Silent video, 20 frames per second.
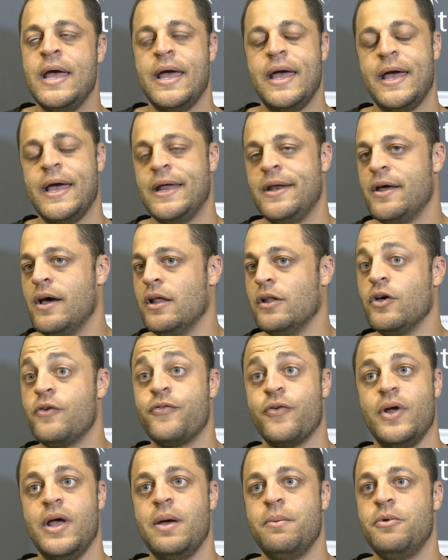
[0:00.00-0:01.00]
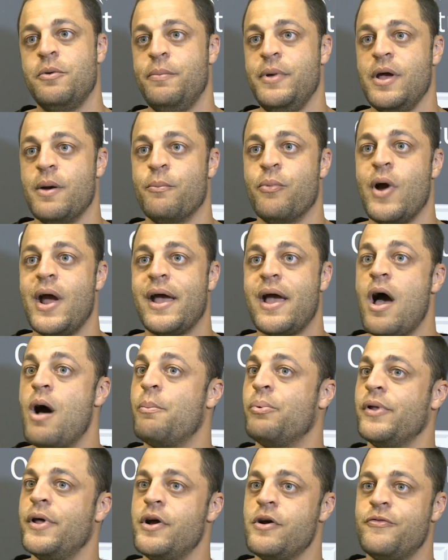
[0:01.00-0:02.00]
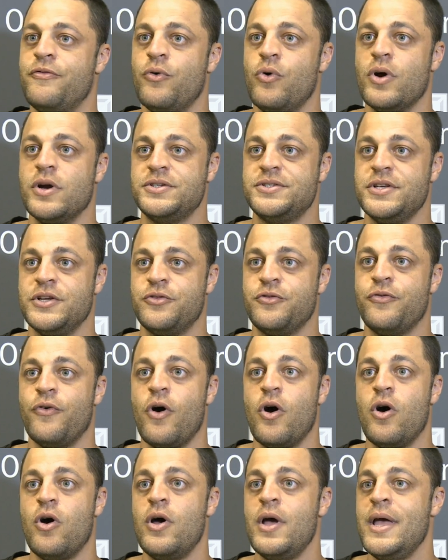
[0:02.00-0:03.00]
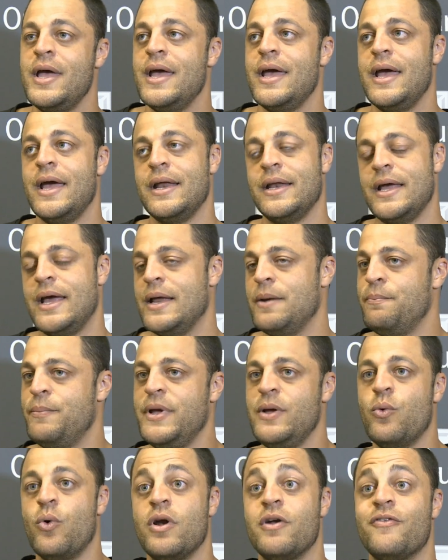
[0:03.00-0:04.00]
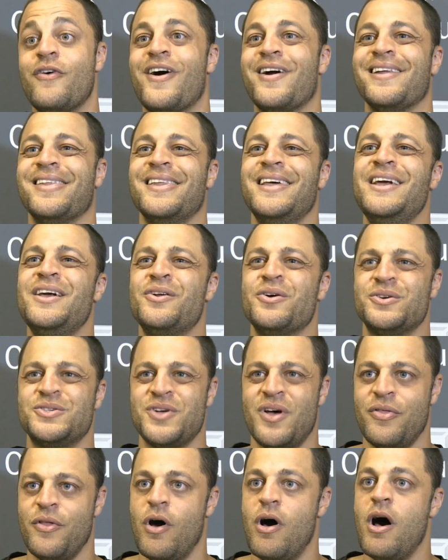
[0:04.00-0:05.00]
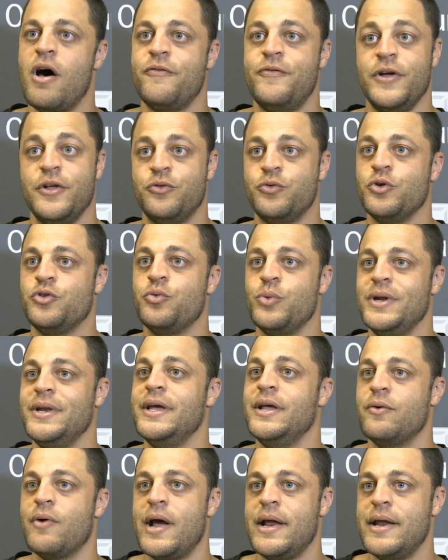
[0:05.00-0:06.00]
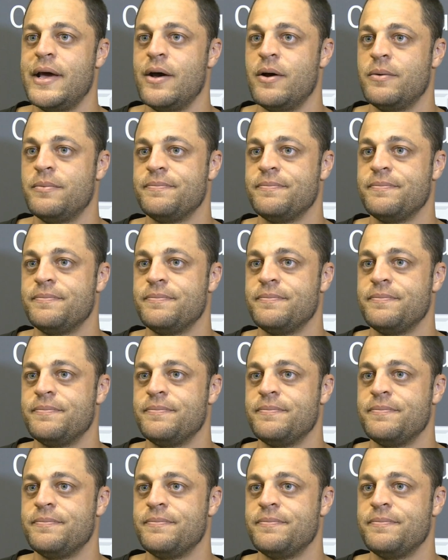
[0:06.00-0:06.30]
And uh, look for him to be a breakout player for us this fall and, and be one of our leaders on the offense, which we need right now.